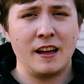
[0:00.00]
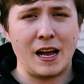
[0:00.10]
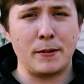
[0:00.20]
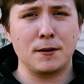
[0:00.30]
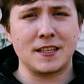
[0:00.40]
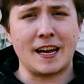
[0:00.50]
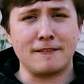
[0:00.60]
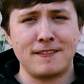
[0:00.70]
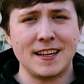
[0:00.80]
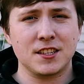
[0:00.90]
I built a
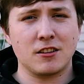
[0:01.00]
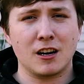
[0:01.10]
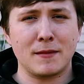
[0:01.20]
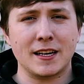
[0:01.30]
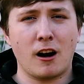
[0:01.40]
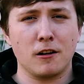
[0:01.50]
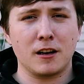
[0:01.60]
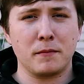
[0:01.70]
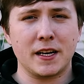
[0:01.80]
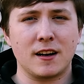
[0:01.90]
fence along my
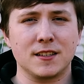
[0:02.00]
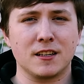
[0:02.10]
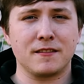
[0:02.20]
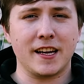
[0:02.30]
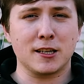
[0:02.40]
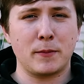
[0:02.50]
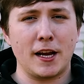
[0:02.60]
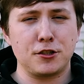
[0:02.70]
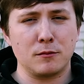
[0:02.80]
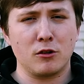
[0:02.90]
garden because of the
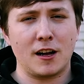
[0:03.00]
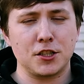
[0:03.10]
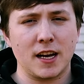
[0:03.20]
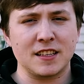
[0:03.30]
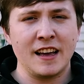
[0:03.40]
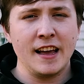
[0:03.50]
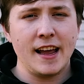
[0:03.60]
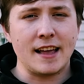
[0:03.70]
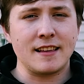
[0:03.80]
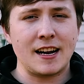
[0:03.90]
expansion project,
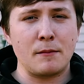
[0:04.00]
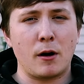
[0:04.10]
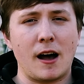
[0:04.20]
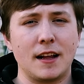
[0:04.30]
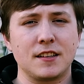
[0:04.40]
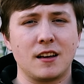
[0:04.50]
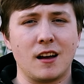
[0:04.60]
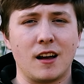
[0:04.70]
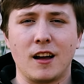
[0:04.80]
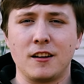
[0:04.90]
and then I bought
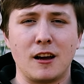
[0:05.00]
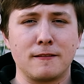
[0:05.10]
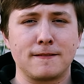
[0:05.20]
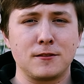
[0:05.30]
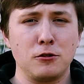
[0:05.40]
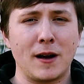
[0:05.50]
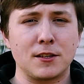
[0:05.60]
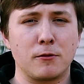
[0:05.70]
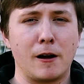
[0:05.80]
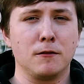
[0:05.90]
enough
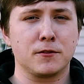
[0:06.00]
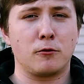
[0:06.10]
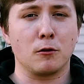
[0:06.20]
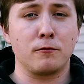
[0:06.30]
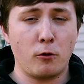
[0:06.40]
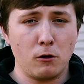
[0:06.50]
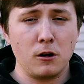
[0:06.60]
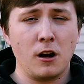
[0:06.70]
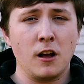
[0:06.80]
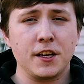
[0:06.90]
2x12s for
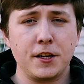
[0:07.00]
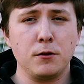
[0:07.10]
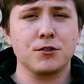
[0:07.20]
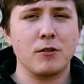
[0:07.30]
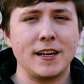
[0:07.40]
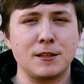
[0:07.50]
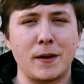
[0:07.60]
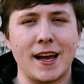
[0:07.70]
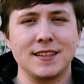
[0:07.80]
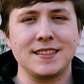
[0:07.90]
4 huge raised
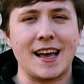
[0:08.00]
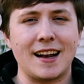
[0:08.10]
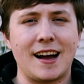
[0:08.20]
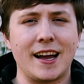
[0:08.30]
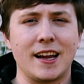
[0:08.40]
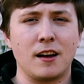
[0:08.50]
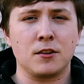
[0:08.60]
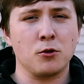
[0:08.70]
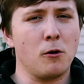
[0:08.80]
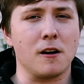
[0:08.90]
beds that I
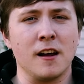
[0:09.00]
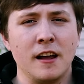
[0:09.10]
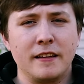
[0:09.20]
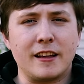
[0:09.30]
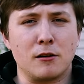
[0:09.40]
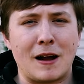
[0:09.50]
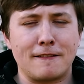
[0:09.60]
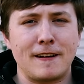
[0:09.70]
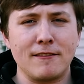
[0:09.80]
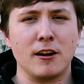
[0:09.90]
adore. They're my
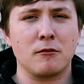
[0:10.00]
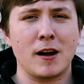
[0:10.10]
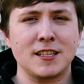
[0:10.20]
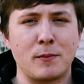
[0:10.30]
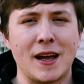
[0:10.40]
favorite raised